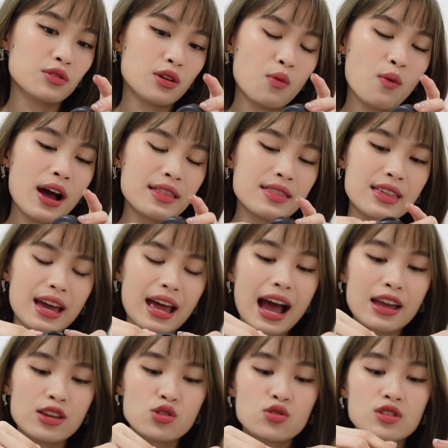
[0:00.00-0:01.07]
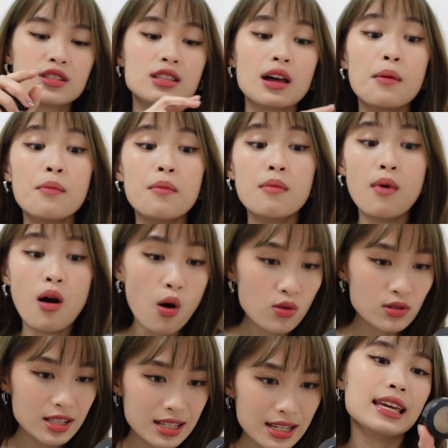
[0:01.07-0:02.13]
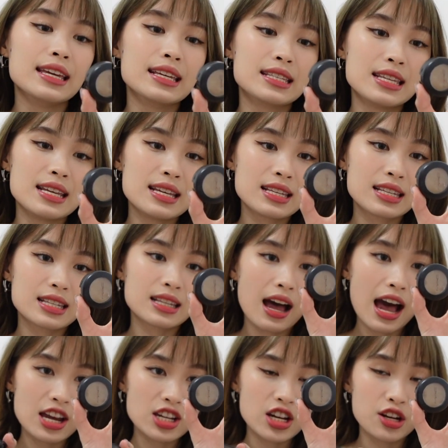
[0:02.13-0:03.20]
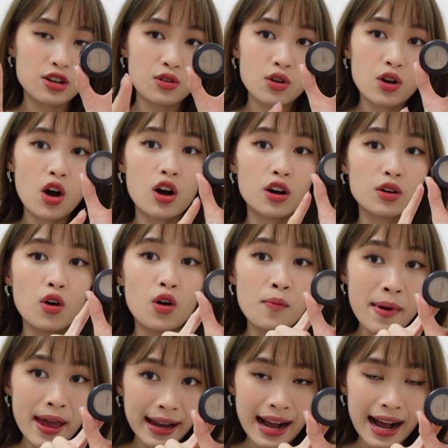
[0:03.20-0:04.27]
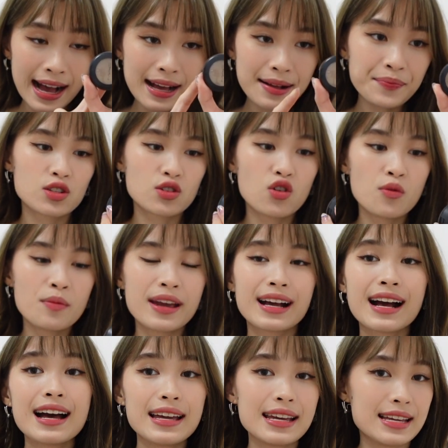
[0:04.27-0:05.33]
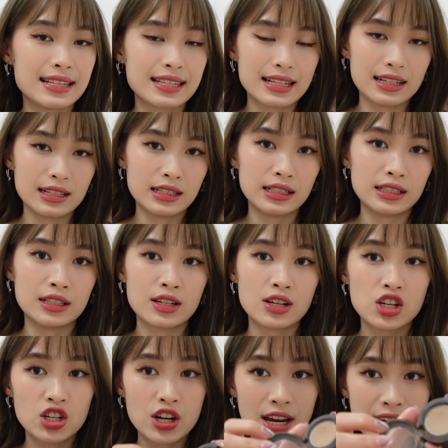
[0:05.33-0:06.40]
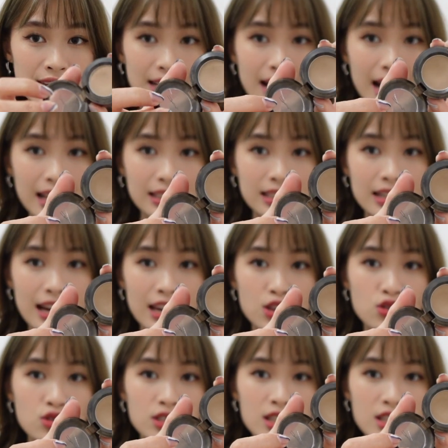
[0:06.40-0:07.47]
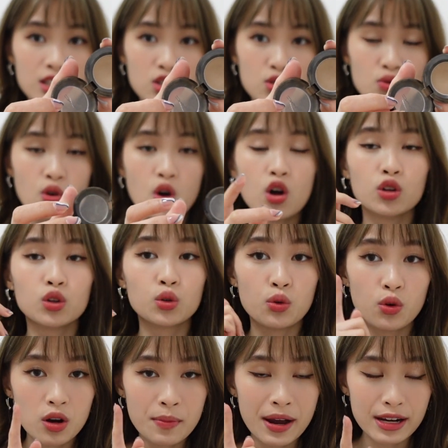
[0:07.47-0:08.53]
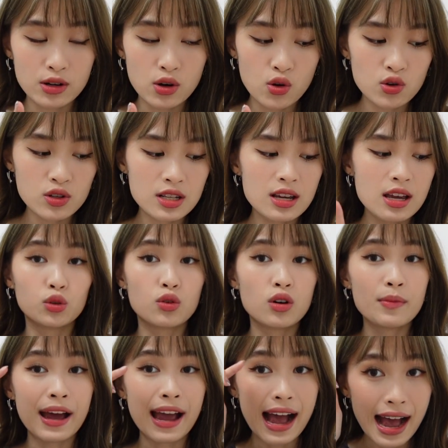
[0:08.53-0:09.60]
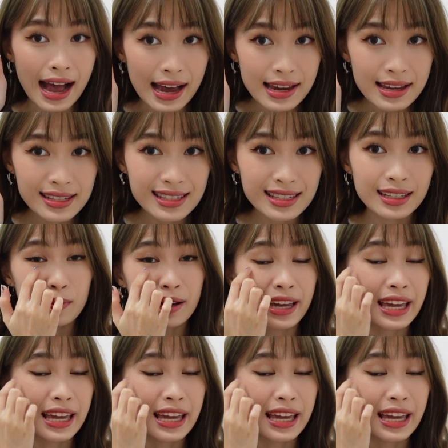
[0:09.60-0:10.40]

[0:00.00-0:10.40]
The one that I use the most is this eyeshadow called Omega. So Omega is a shading color. I use this to contour my nose, contour my eyes, my